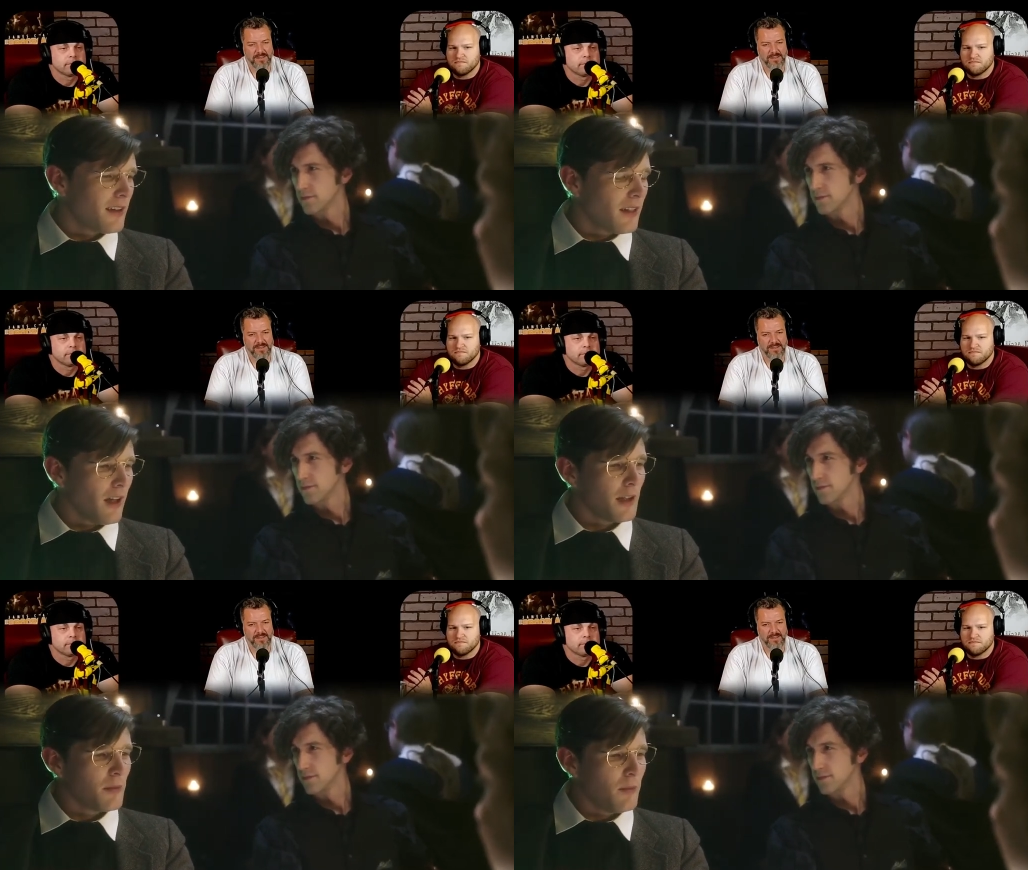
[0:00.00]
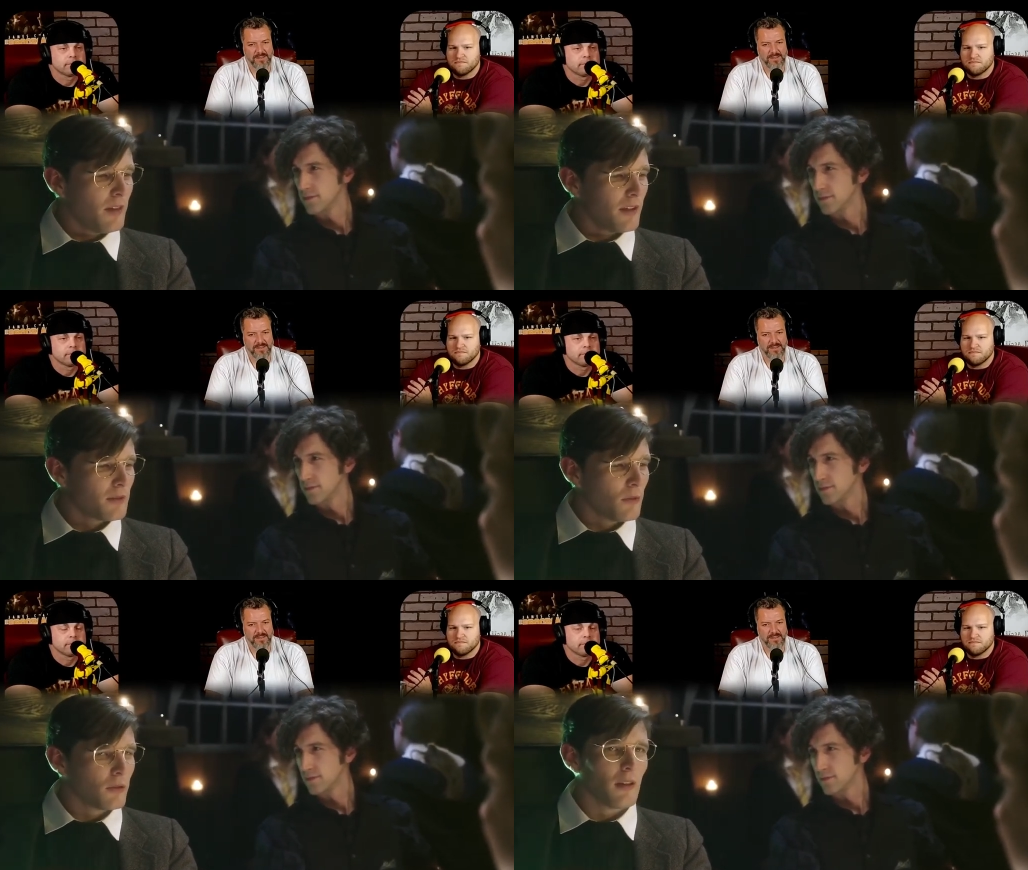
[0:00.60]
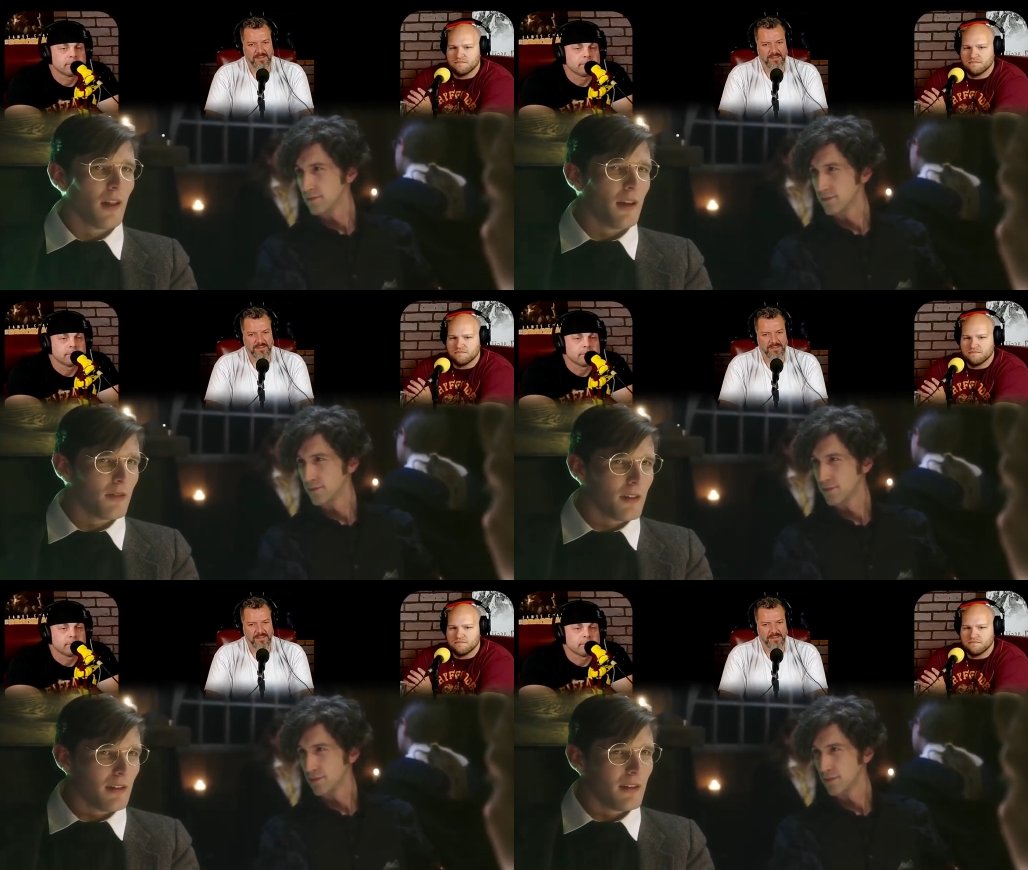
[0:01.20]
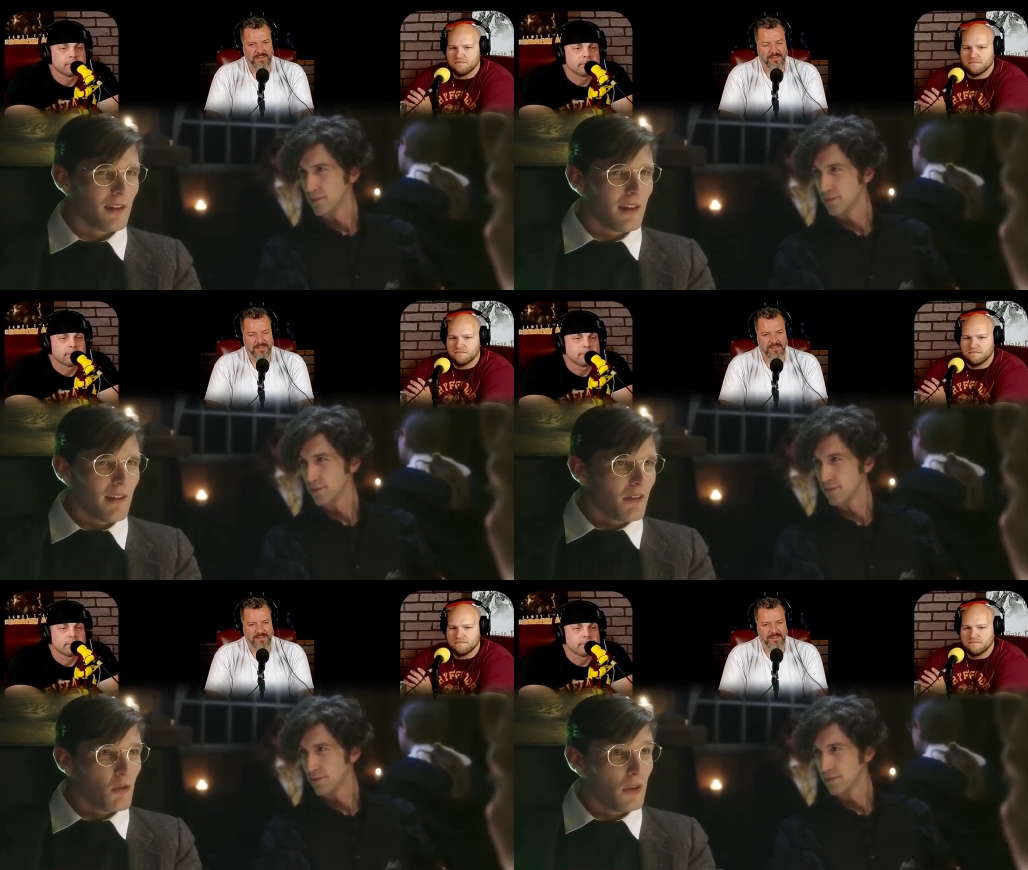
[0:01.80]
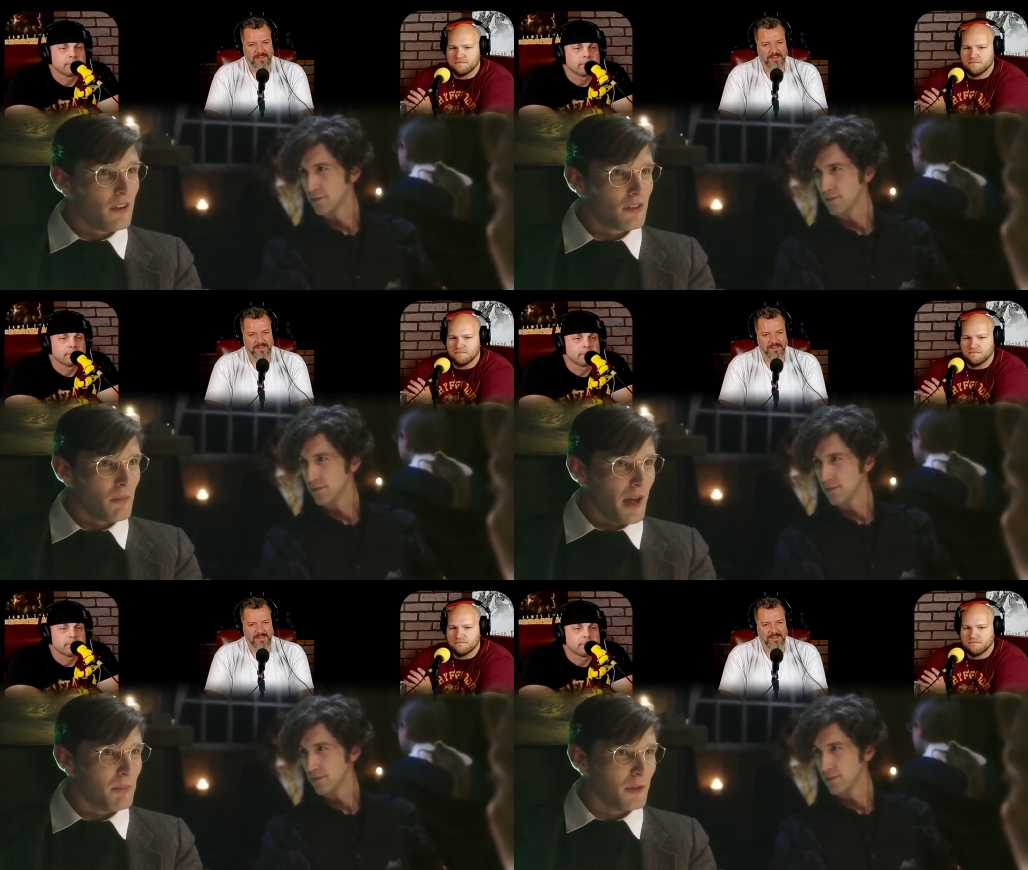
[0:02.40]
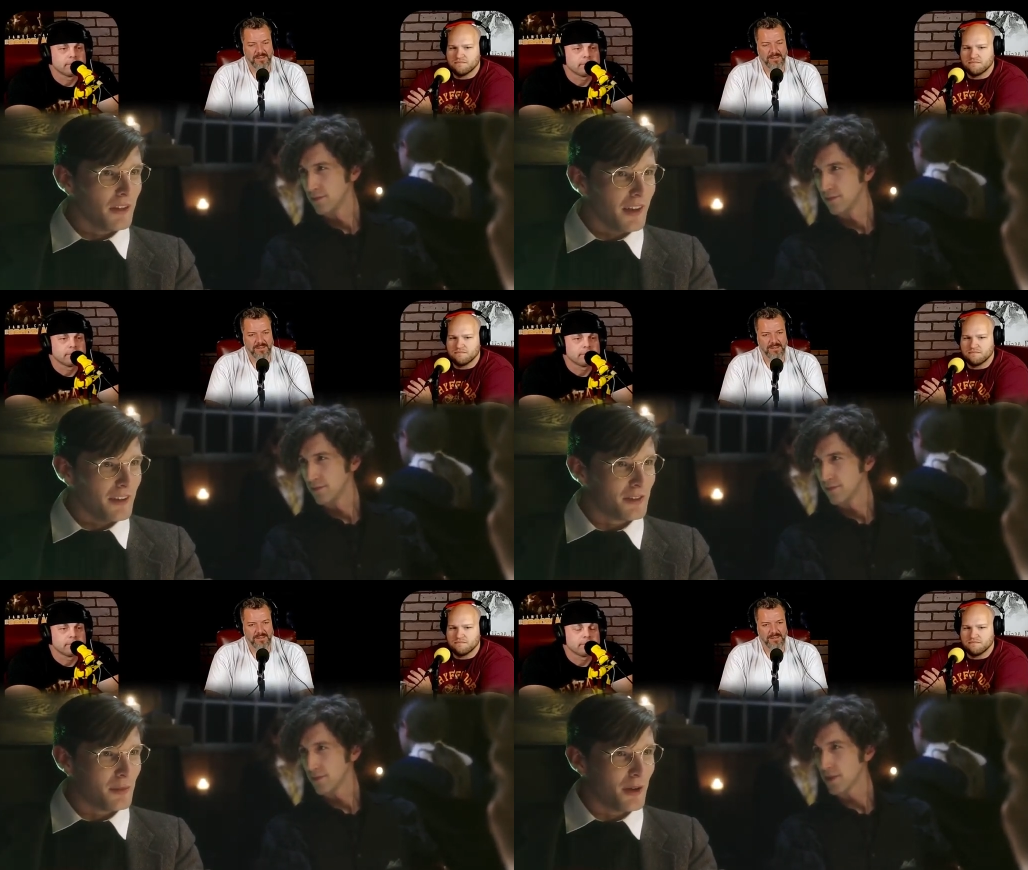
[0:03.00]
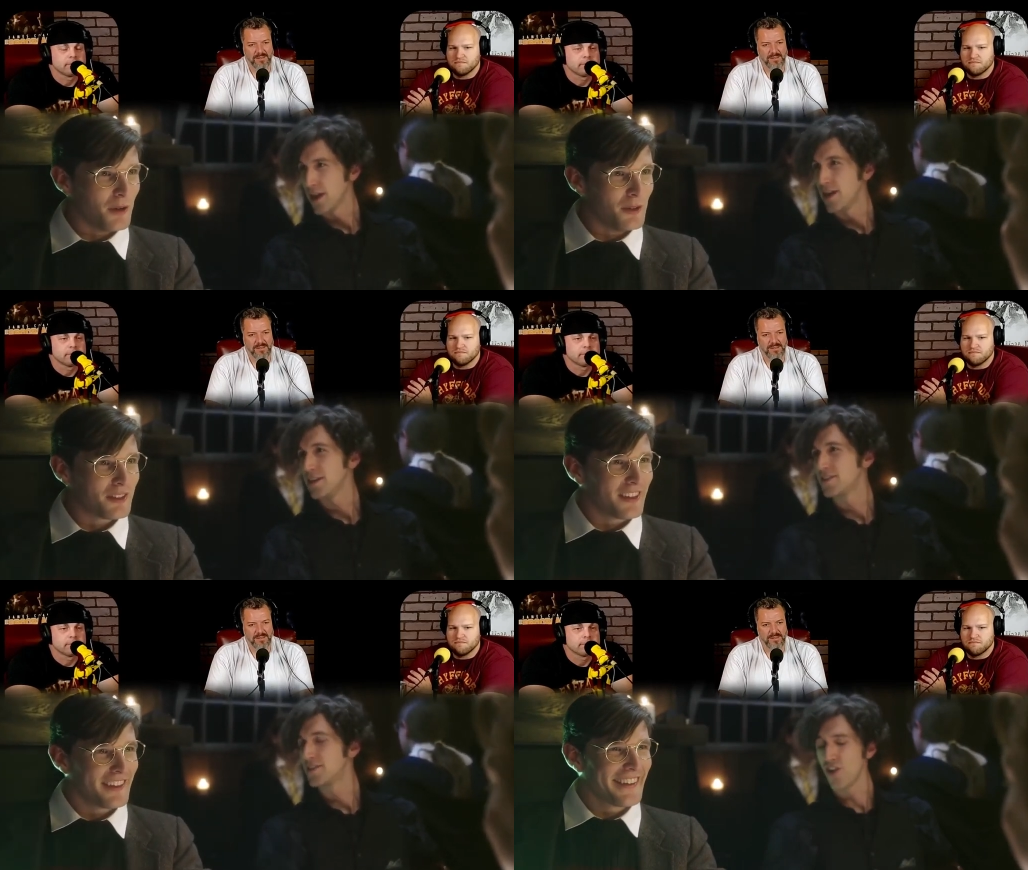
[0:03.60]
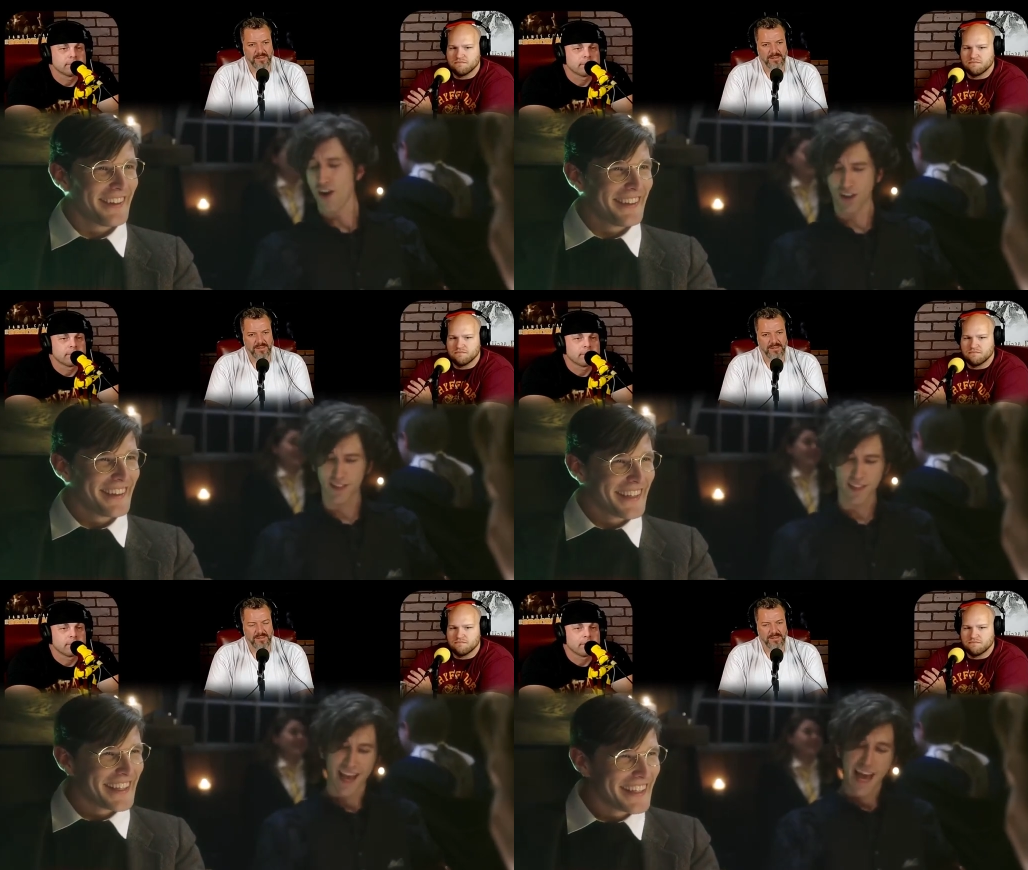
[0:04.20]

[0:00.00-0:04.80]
Speaker 1: Like maybe there's more to life than Quidditch and map building, I suppose. Is not.